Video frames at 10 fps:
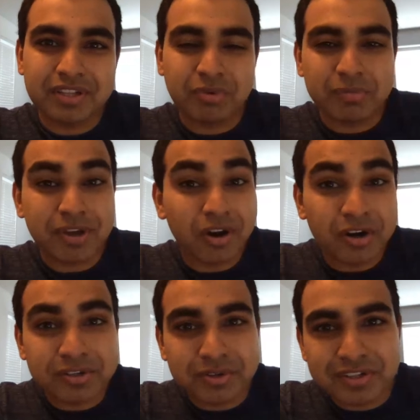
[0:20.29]
It won't be a
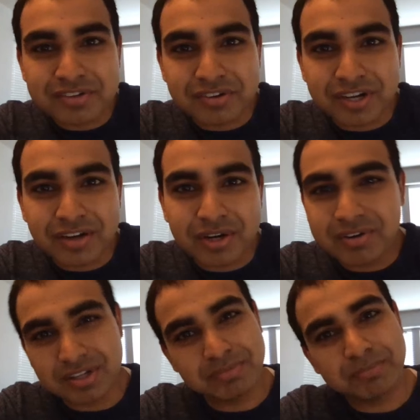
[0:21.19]
hard-coded string or even a
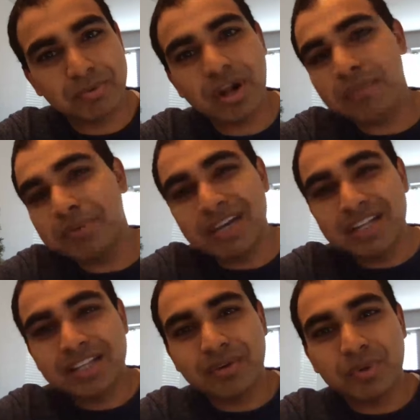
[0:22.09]
simple prop
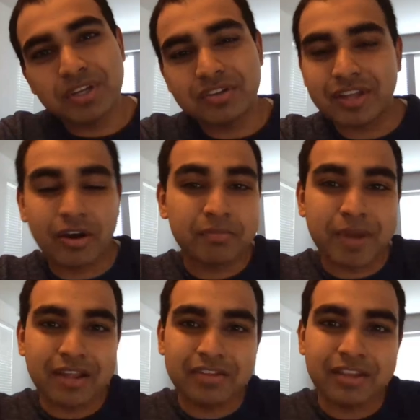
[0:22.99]
that we just are
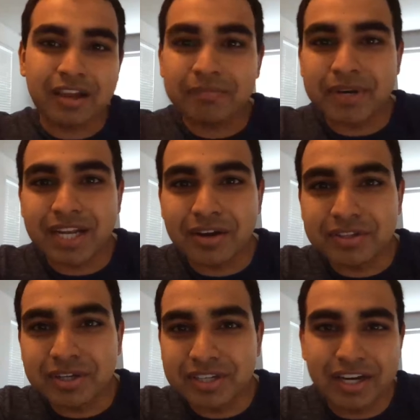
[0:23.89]
passing up and down
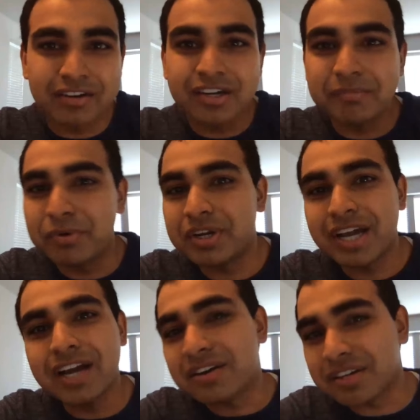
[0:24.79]
the entire component
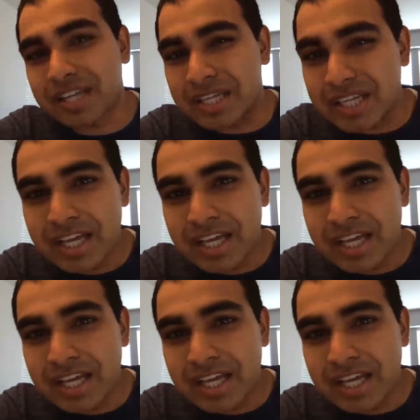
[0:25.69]
hierarchy.